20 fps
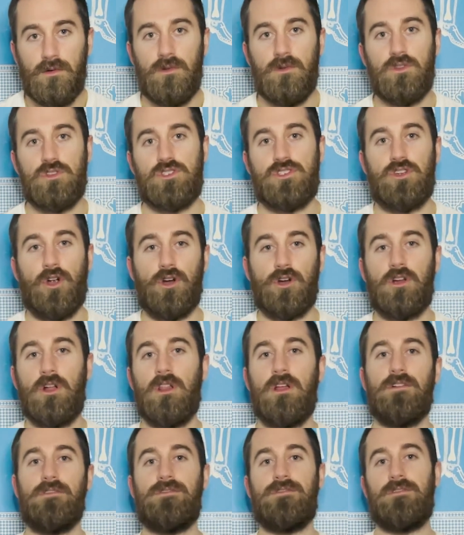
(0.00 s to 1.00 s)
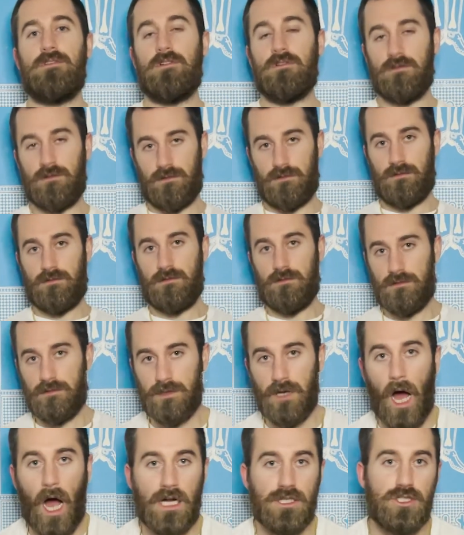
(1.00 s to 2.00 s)
circle of
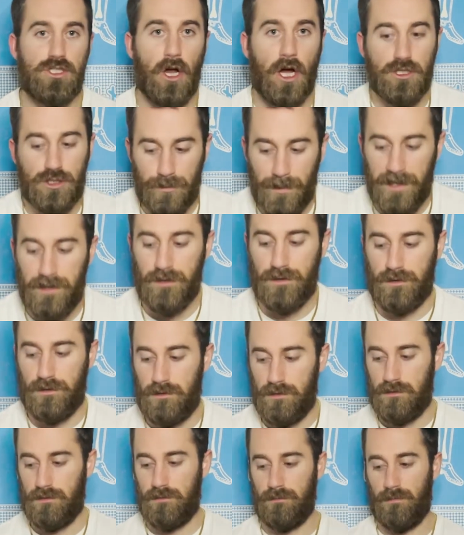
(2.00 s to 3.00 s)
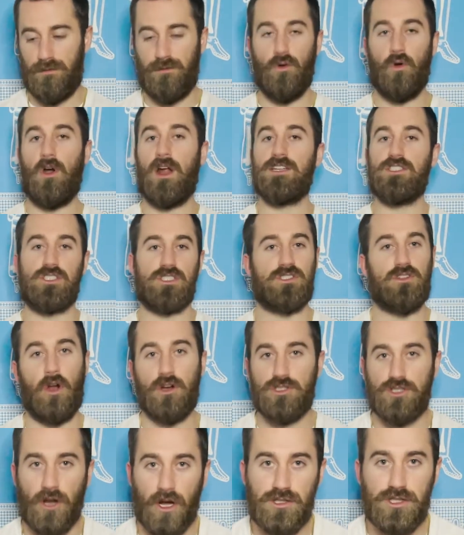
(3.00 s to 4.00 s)
non-judgment before I
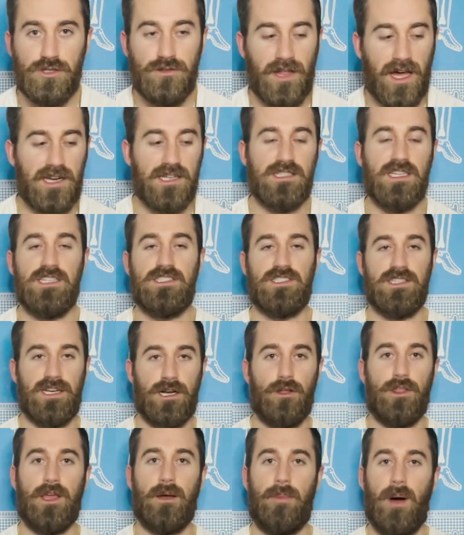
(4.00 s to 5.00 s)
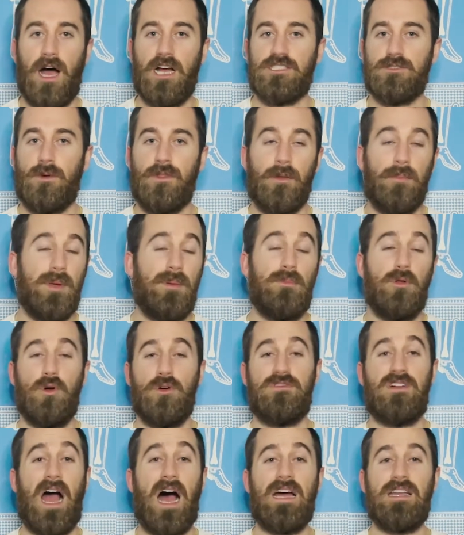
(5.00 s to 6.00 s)
start judging you that it's nearly impossible. The people
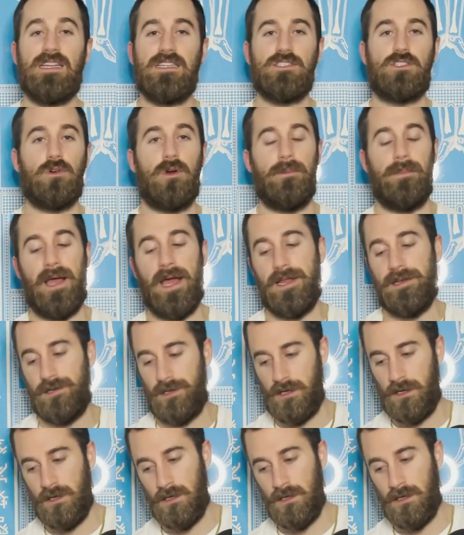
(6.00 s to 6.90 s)
who've gotten into it, man,